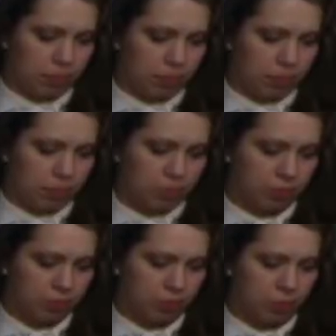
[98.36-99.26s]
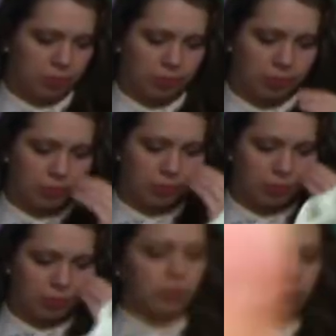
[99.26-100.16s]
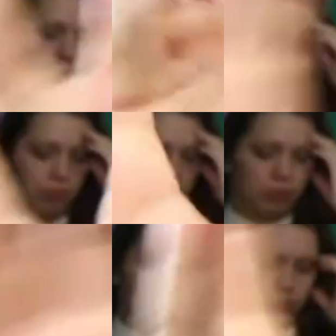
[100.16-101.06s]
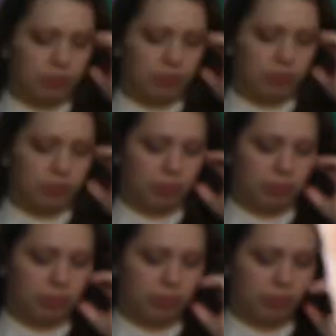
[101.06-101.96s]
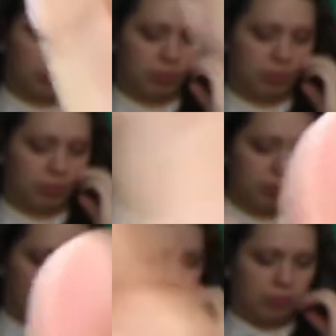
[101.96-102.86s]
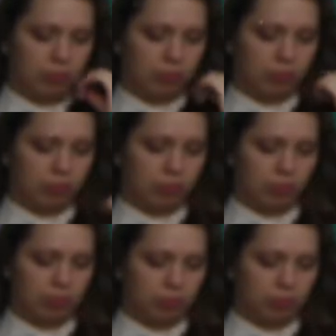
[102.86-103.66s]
No words are spoken by the person on screen.